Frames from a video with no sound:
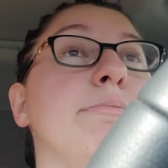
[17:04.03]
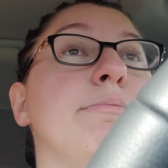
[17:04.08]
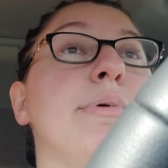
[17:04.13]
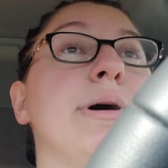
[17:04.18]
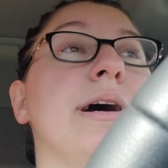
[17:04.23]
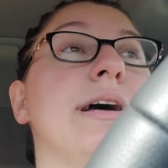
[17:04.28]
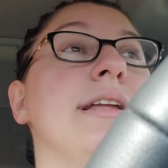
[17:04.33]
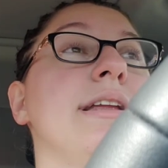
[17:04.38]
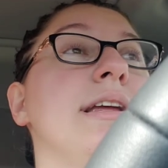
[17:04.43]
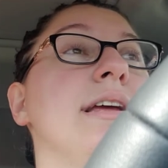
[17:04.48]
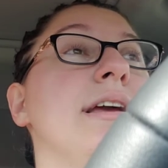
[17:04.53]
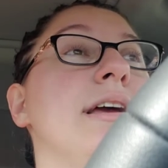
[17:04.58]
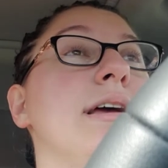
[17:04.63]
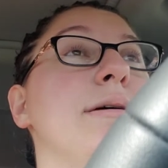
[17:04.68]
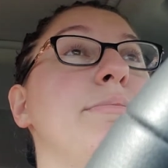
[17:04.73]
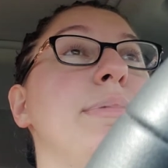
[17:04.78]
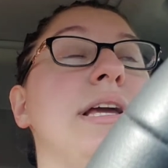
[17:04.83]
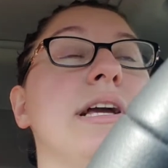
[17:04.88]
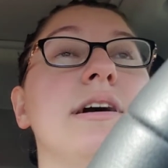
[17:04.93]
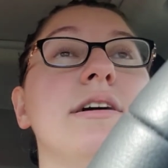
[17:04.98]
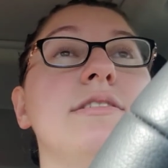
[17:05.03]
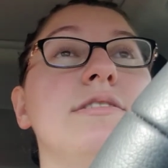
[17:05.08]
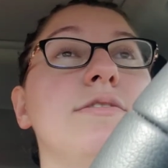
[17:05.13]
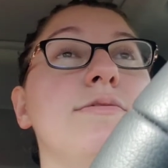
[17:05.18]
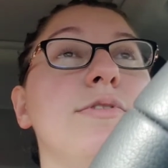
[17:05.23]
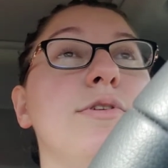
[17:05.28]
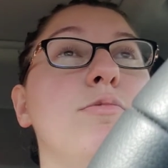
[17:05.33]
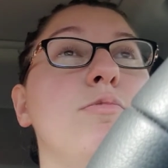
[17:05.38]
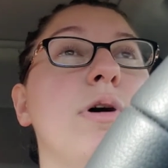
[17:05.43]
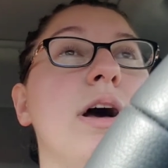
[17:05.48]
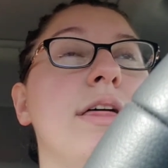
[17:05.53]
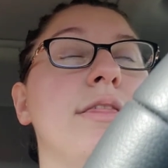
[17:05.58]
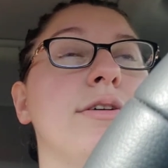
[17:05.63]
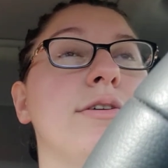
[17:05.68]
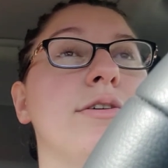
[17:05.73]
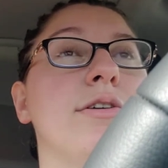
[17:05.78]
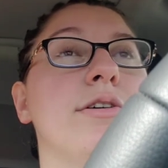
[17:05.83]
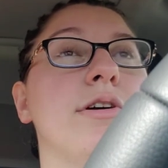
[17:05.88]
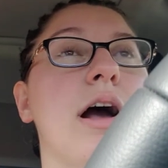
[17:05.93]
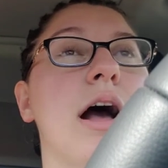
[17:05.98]
but because of the
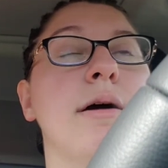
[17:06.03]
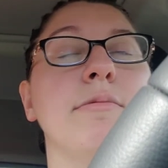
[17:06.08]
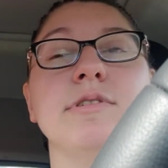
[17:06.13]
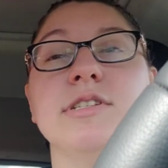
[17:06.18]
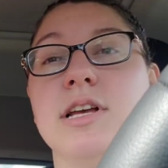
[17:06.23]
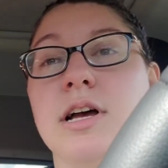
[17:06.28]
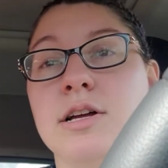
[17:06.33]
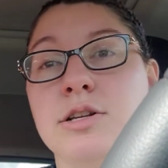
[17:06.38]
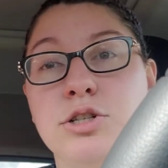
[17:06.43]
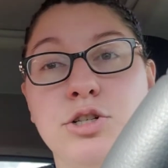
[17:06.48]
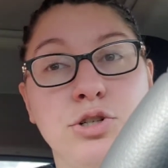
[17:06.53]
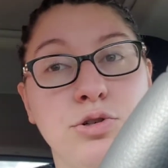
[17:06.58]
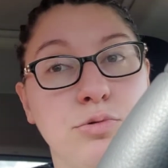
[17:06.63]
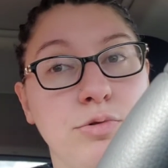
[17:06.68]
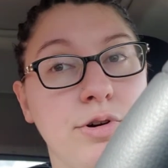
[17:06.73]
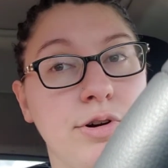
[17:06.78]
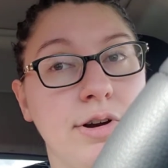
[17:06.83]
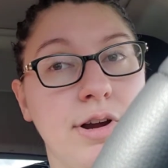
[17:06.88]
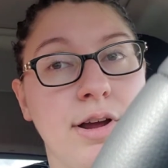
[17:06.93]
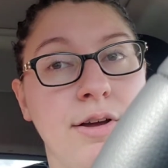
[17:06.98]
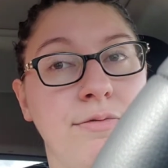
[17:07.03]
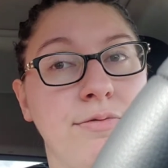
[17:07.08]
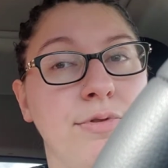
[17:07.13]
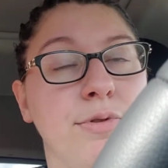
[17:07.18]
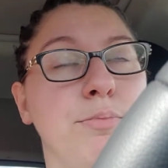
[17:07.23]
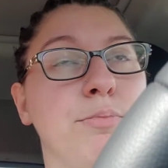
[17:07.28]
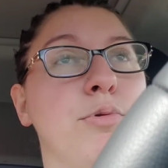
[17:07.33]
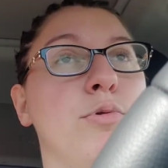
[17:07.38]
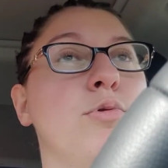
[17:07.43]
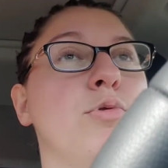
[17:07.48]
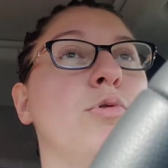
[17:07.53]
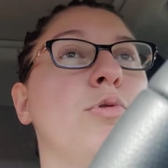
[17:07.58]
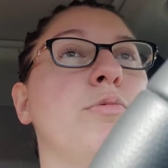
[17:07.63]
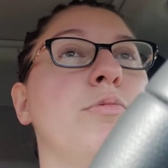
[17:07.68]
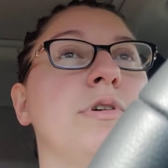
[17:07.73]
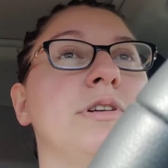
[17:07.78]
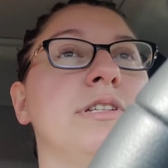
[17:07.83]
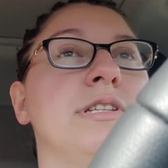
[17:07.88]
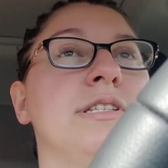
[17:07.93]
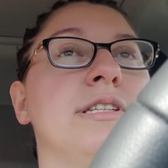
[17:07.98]
weather, I was unsure if the pool
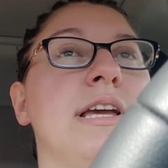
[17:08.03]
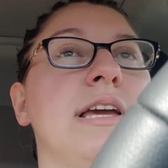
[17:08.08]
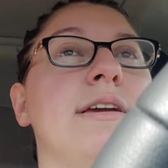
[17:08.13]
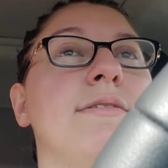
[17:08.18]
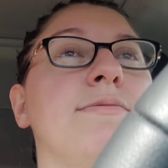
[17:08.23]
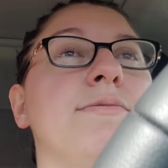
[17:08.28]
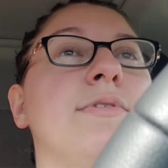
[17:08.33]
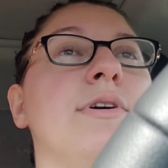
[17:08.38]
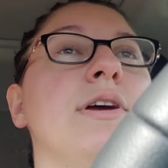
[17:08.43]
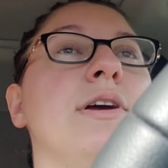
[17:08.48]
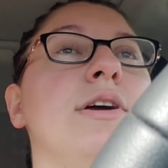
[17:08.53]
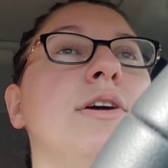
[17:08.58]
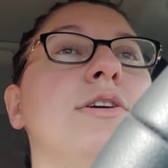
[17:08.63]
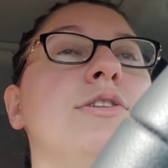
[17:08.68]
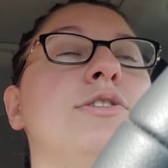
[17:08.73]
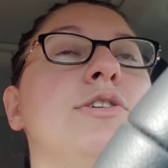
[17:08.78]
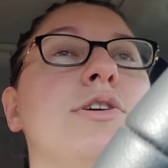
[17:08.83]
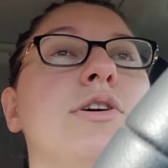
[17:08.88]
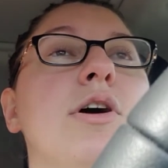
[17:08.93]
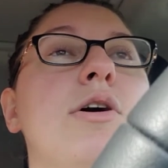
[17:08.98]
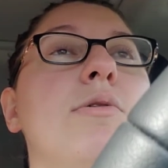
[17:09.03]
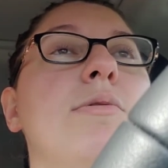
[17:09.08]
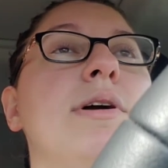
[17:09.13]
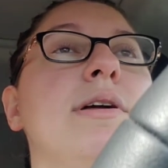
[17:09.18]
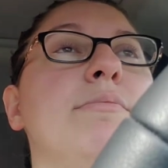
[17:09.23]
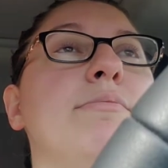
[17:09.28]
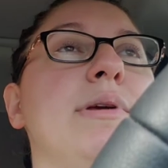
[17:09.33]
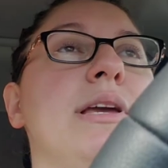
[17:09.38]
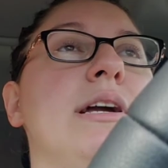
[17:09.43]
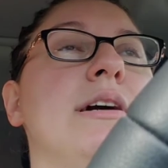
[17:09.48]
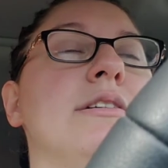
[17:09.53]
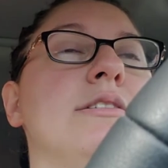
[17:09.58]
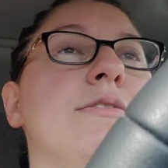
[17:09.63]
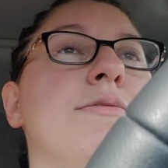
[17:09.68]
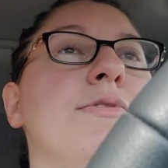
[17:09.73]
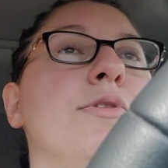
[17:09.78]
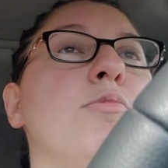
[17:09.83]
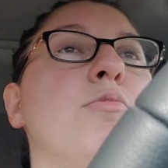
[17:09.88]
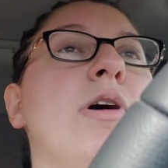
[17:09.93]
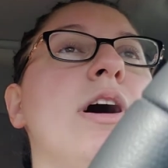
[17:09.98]
was safe to go in because
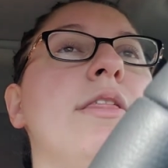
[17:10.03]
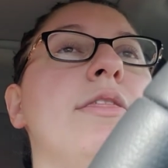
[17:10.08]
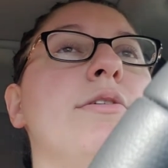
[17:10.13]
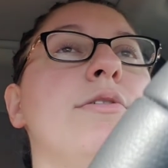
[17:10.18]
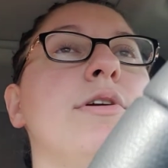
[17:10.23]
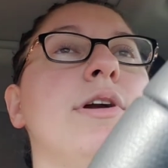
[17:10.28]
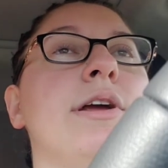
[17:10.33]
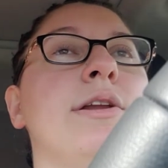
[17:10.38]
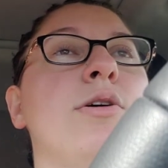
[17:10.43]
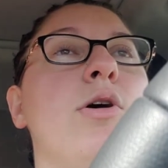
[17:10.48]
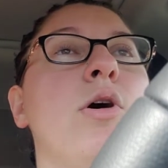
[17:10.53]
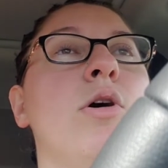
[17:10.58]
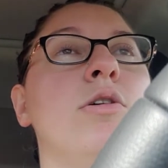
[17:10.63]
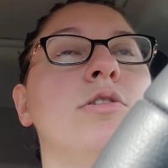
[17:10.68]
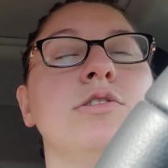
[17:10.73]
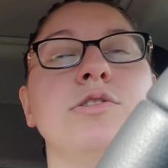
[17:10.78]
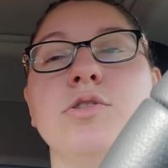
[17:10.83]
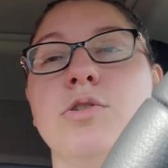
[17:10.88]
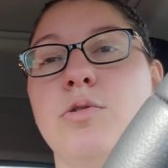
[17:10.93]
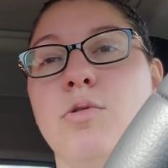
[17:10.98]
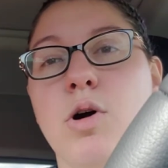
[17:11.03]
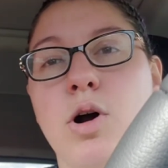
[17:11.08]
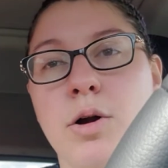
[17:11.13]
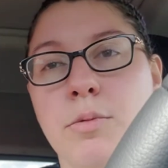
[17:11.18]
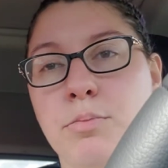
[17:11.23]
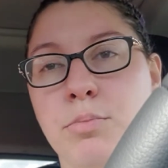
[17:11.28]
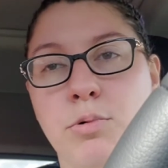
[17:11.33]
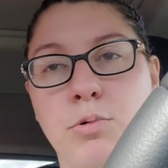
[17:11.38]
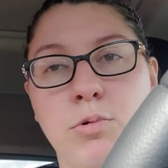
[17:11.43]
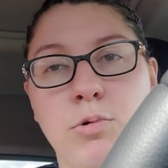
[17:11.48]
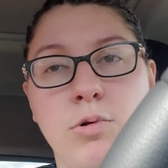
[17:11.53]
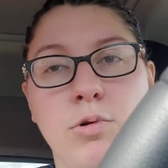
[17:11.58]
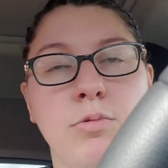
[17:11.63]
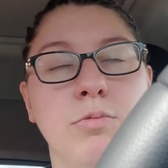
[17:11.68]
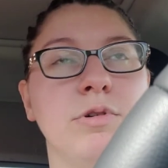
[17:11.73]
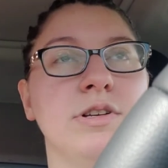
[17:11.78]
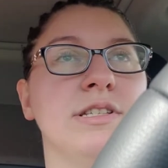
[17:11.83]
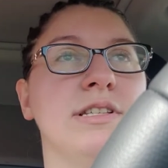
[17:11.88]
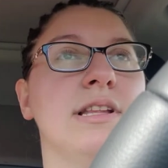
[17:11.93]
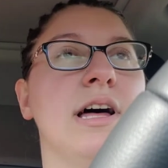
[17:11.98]
of the weather, and also our pool
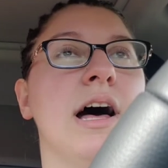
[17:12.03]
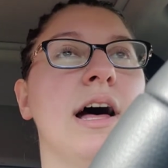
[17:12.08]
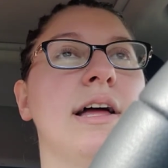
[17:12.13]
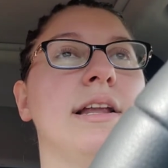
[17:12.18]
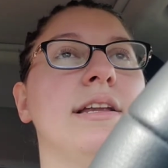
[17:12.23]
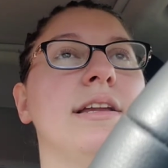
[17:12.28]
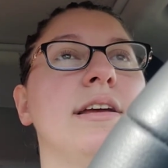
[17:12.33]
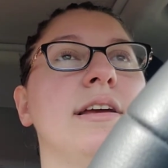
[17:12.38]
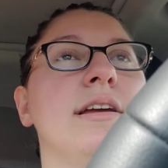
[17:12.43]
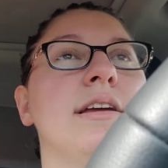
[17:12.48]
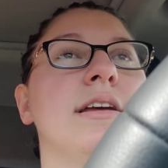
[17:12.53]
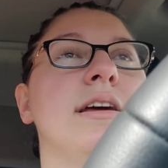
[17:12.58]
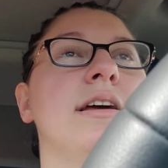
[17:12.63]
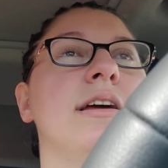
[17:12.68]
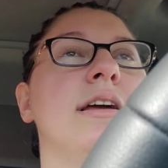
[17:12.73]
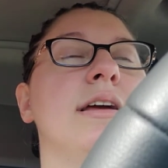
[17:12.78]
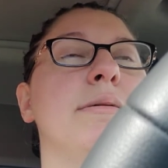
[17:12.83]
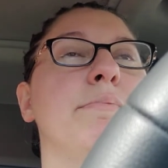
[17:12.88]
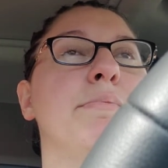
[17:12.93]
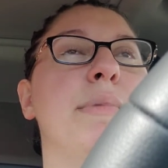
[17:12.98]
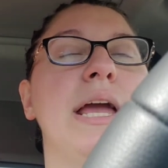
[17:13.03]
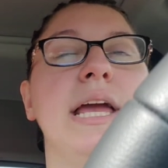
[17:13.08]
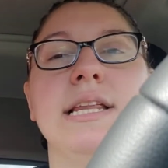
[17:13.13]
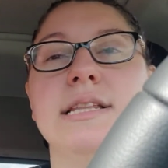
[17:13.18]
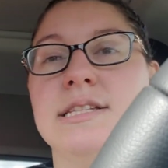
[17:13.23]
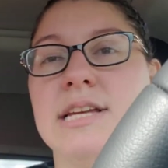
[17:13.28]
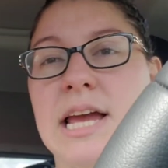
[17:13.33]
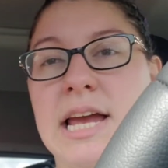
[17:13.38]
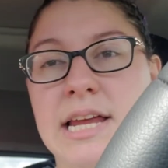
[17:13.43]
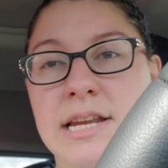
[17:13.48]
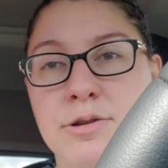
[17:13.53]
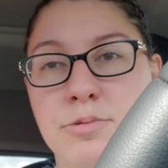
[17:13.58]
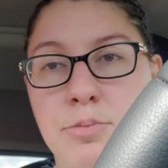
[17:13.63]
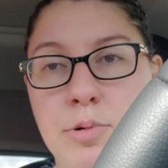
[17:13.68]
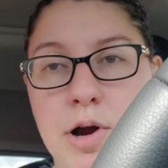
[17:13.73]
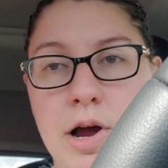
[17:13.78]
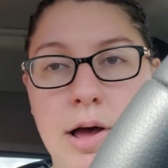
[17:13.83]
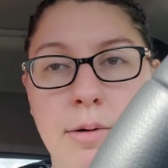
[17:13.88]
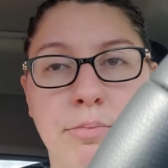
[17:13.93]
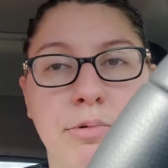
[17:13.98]
was not maintained
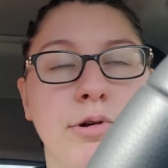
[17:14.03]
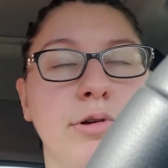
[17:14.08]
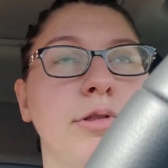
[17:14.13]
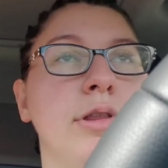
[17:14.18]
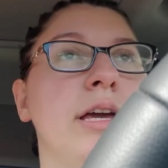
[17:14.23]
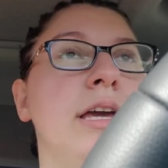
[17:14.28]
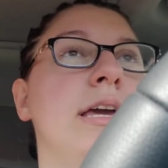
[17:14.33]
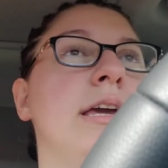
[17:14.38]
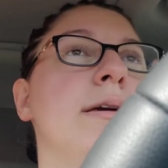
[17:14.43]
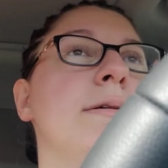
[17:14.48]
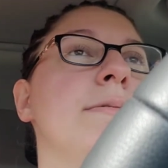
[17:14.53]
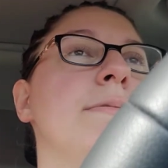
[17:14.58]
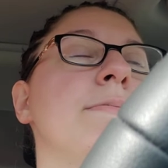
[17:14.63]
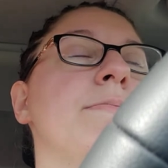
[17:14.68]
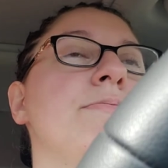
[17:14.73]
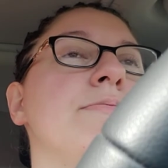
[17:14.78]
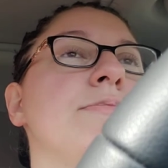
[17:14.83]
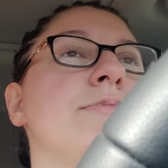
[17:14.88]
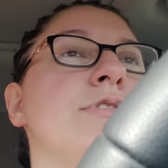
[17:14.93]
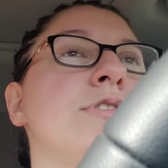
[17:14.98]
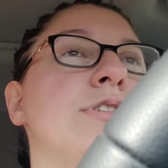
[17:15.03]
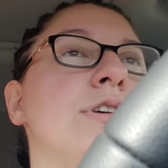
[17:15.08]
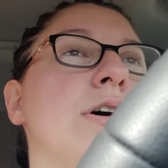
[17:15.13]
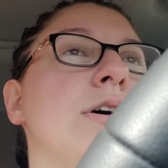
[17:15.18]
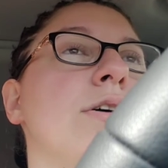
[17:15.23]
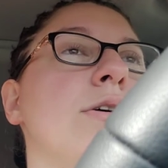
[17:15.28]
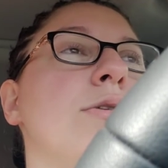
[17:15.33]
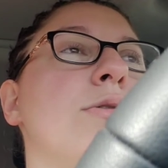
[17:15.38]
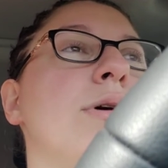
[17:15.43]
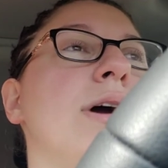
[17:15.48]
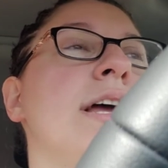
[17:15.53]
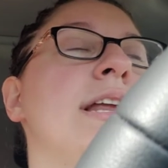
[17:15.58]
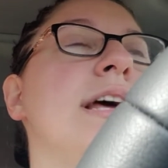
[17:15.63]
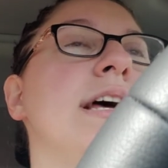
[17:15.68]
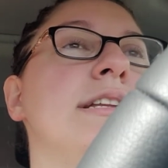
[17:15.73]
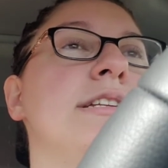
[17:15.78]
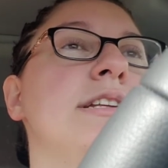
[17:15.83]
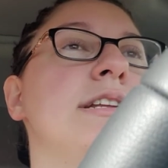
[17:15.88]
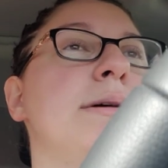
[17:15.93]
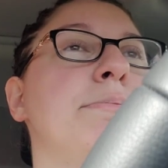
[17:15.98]
properly. So it
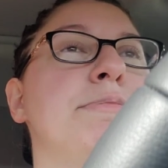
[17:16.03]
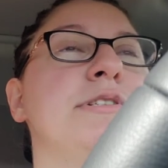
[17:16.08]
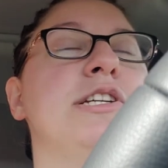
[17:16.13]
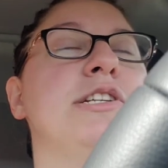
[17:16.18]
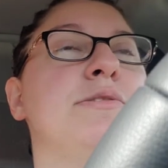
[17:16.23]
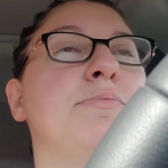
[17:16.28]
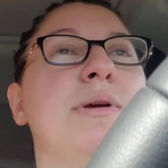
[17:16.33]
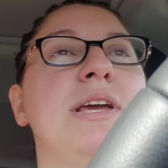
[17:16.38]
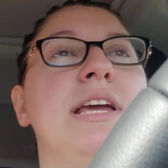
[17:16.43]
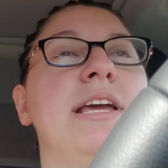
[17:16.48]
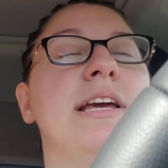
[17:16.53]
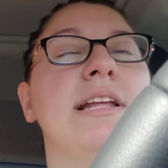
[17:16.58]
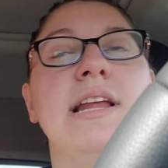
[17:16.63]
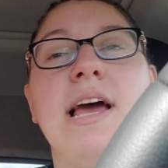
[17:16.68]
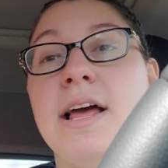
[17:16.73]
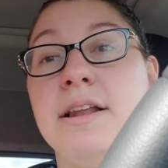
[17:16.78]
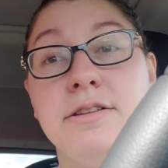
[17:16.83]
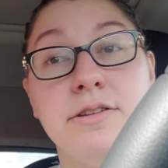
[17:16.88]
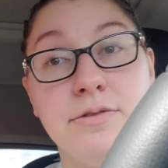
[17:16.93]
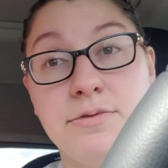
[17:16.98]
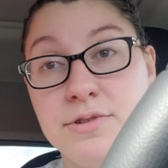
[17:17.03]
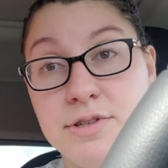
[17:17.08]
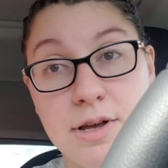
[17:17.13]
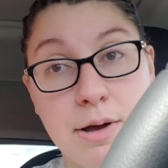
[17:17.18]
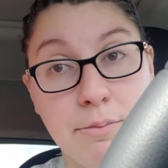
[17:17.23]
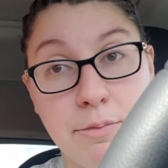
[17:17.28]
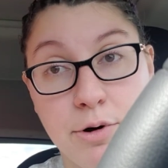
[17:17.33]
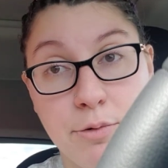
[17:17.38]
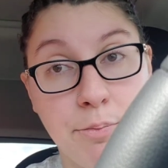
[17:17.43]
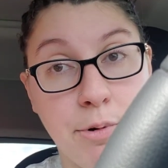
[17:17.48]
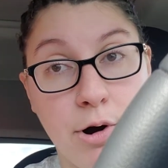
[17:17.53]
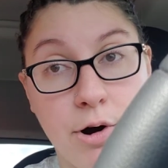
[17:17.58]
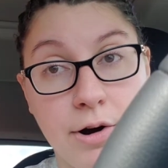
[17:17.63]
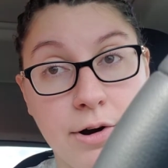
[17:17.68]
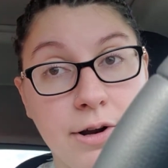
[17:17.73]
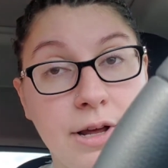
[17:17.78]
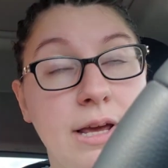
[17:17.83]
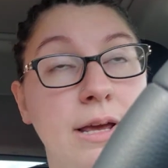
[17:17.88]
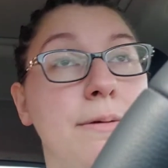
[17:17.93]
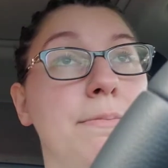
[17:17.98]
ended up just being an end of summer
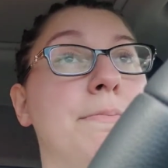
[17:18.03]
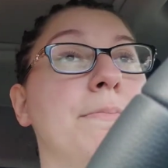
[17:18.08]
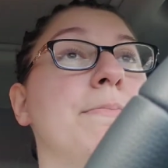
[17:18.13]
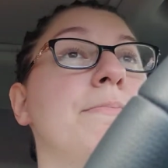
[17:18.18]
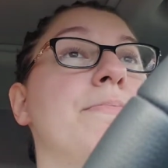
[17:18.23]
party,